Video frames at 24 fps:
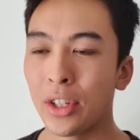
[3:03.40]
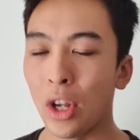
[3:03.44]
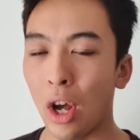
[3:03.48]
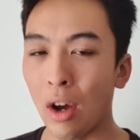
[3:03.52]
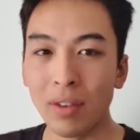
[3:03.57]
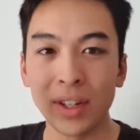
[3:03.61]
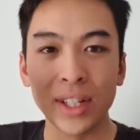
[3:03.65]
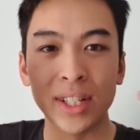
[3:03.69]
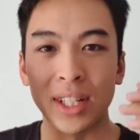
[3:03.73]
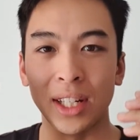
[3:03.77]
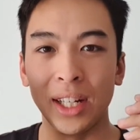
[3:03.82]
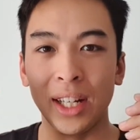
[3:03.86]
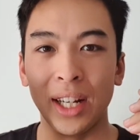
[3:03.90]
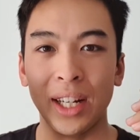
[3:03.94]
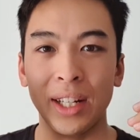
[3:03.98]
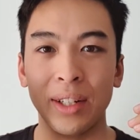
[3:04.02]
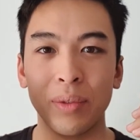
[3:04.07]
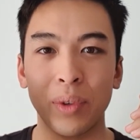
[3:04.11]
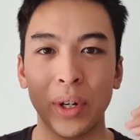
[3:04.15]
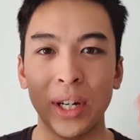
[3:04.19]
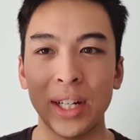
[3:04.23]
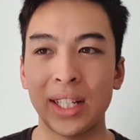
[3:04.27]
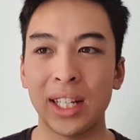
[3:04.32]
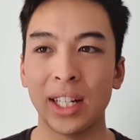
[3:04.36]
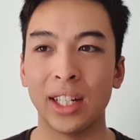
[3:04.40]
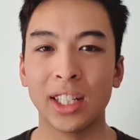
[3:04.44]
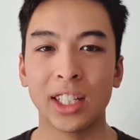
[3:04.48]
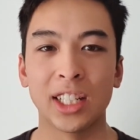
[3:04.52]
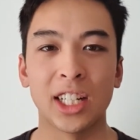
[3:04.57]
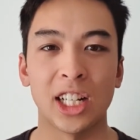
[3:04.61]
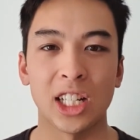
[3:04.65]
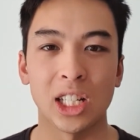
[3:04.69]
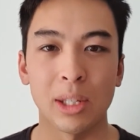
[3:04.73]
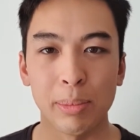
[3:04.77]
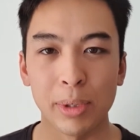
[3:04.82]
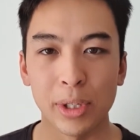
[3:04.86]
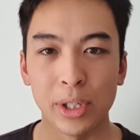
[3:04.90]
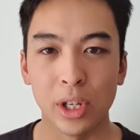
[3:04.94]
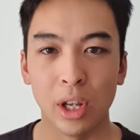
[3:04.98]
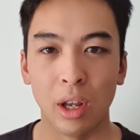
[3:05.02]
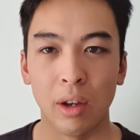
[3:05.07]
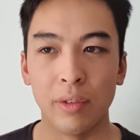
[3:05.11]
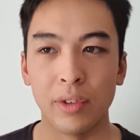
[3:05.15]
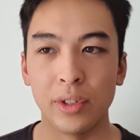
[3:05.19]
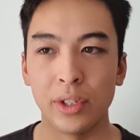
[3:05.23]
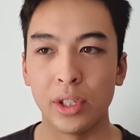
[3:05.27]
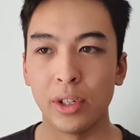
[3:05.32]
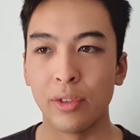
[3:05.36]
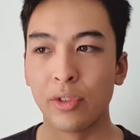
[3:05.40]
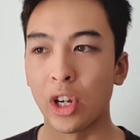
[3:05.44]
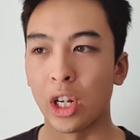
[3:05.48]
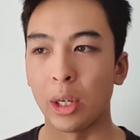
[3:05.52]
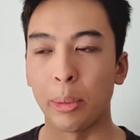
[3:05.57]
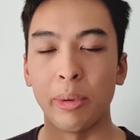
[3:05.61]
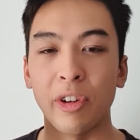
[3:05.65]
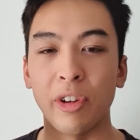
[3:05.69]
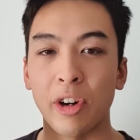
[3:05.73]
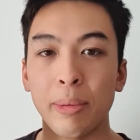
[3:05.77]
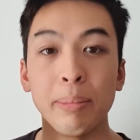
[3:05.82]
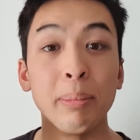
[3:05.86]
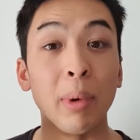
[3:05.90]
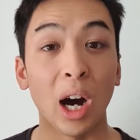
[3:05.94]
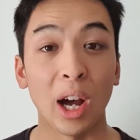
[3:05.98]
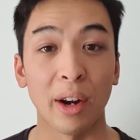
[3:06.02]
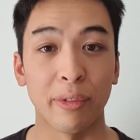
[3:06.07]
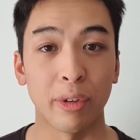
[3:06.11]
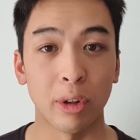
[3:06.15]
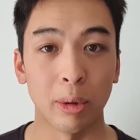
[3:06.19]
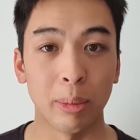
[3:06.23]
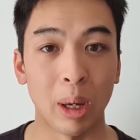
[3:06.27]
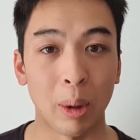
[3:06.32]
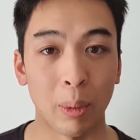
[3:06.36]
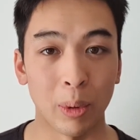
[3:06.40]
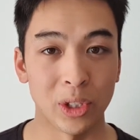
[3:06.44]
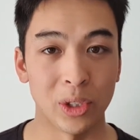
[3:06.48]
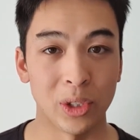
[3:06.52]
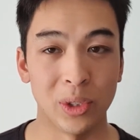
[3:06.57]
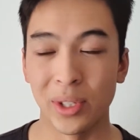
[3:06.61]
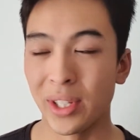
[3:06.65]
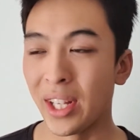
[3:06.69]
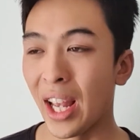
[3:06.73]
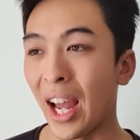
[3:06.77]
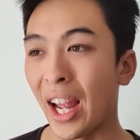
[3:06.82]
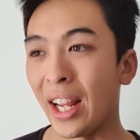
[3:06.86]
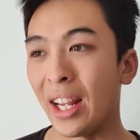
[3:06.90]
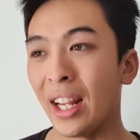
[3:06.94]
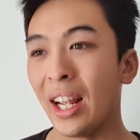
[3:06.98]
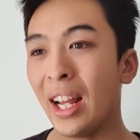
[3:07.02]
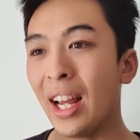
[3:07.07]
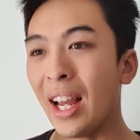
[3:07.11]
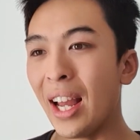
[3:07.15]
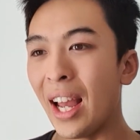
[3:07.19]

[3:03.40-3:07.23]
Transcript: So obviously in retail and customer service, you've got to be very mindful about what you say.